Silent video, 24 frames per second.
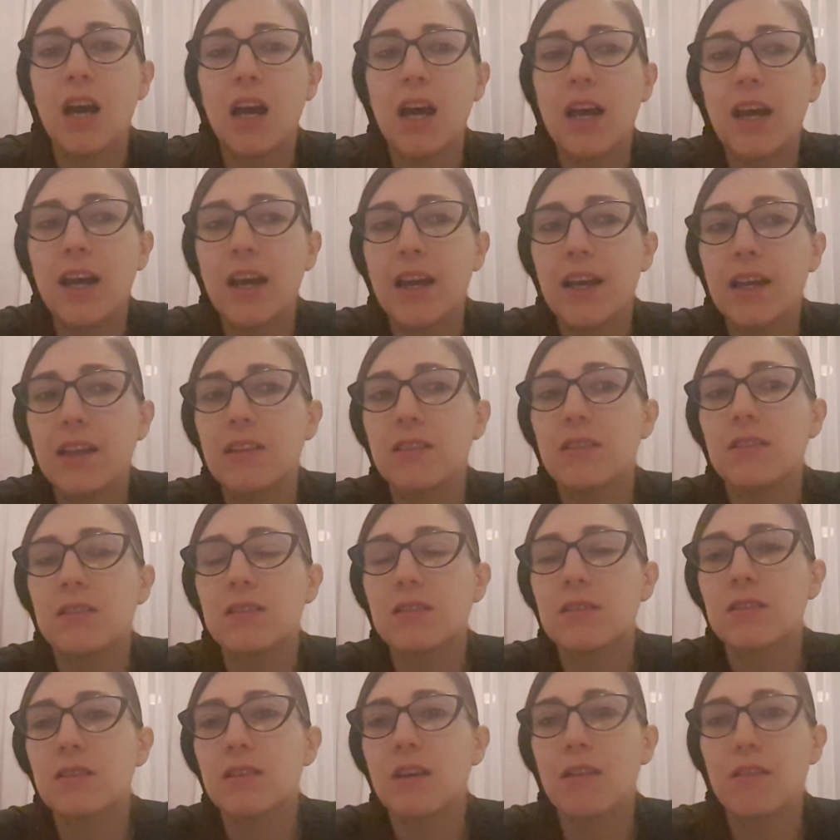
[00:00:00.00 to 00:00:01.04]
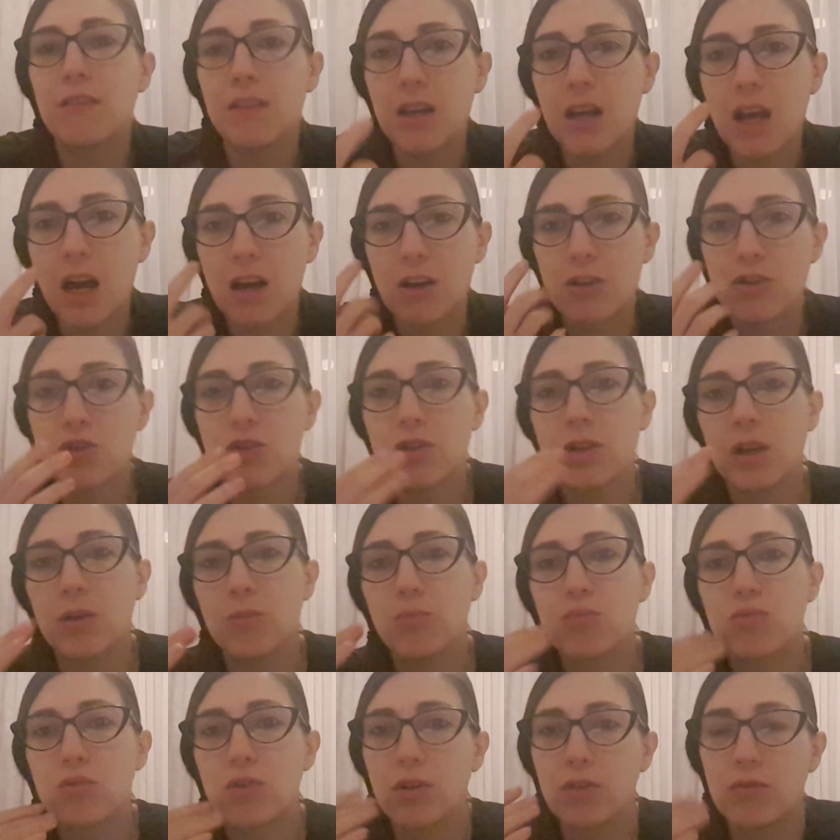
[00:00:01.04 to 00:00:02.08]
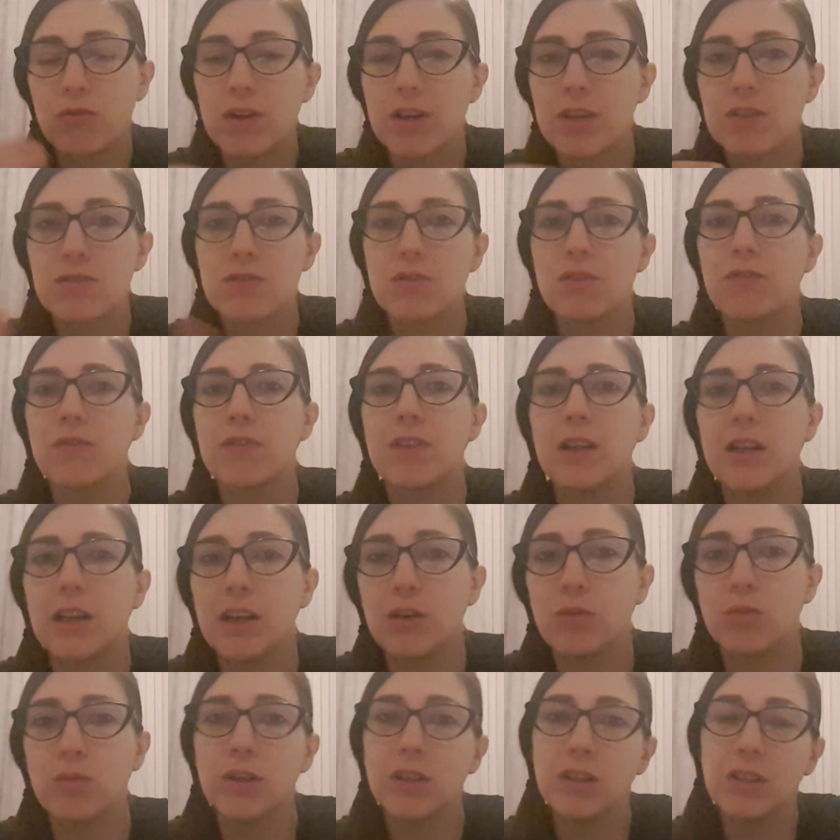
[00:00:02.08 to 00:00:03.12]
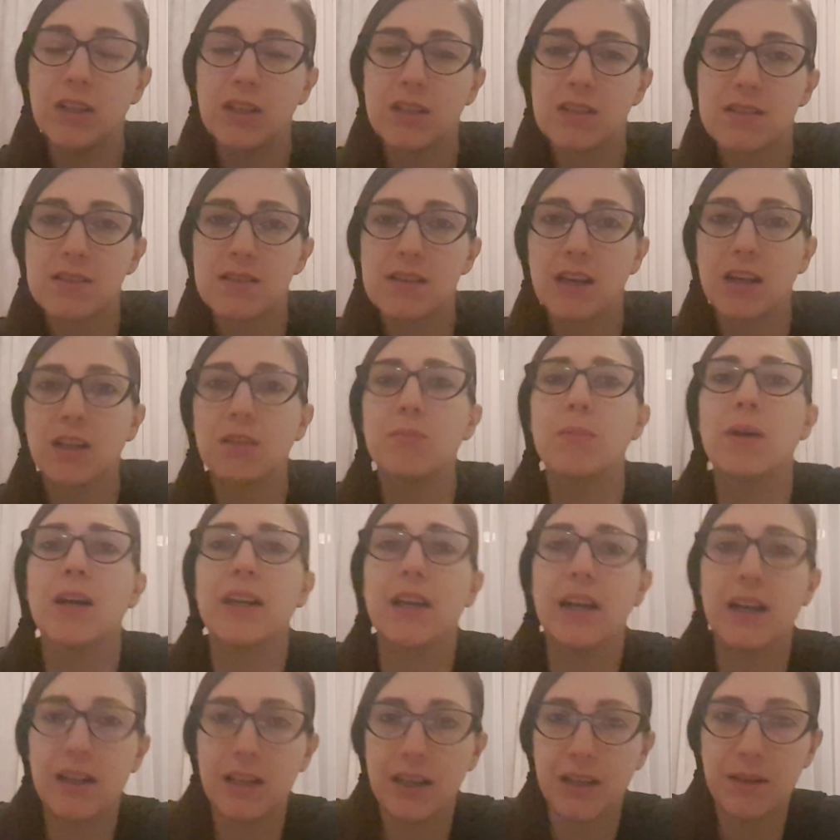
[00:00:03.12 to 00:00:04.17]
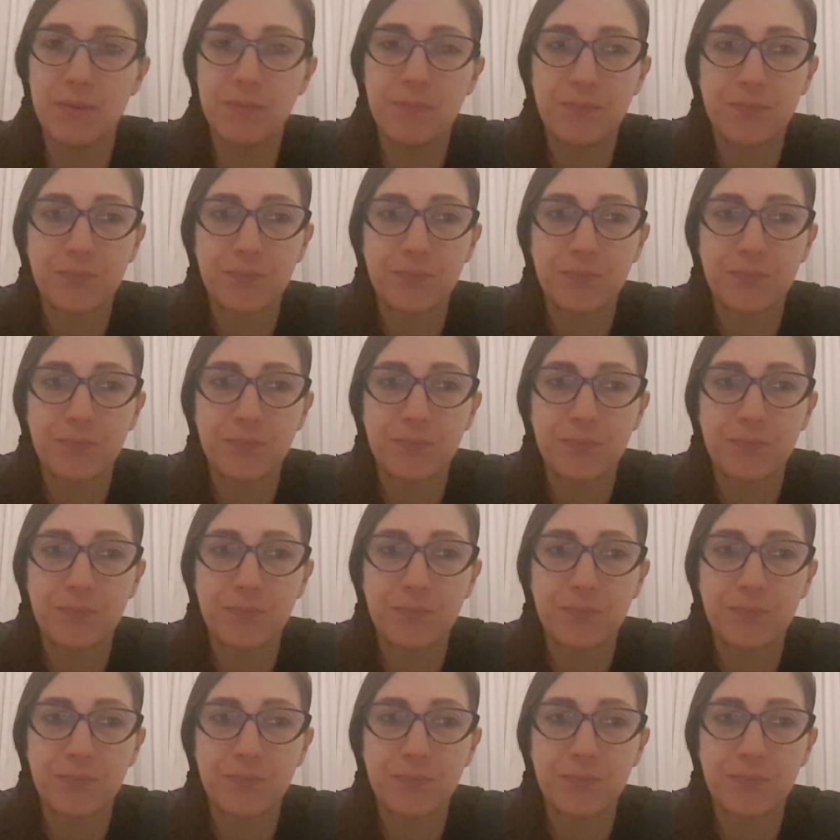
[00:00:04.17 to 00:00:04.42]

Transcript: and the actual progress of the liquid inside my eye.